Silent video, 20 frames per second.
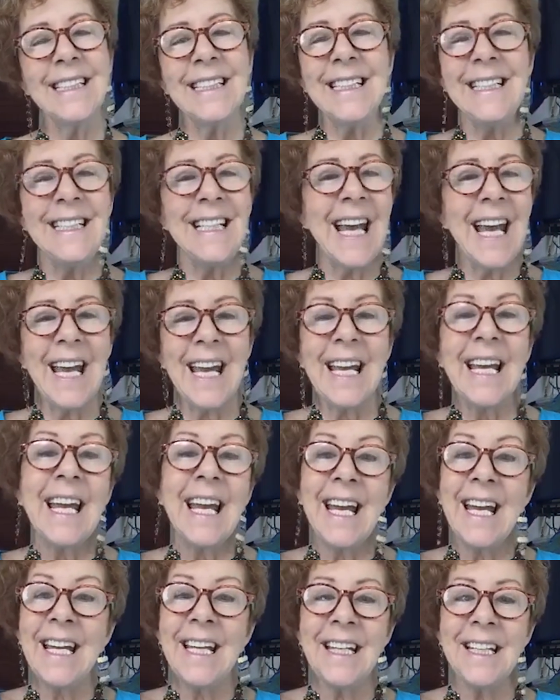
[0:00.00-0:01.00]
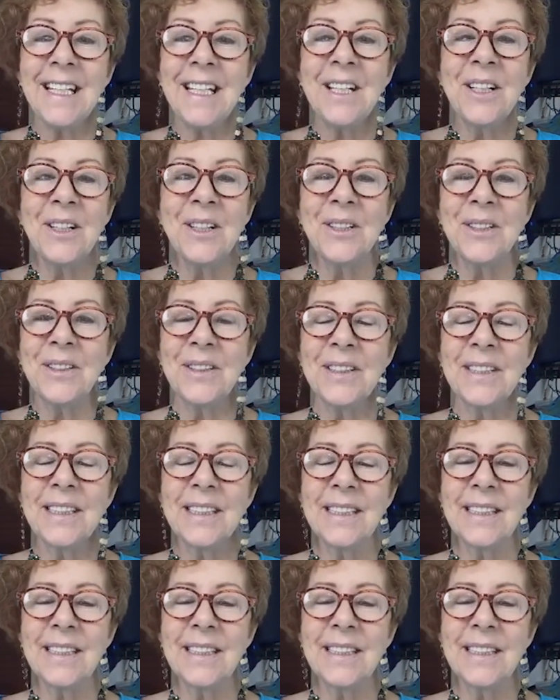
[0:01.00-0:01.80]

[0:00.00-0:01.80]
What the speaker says: Yay, 8 years.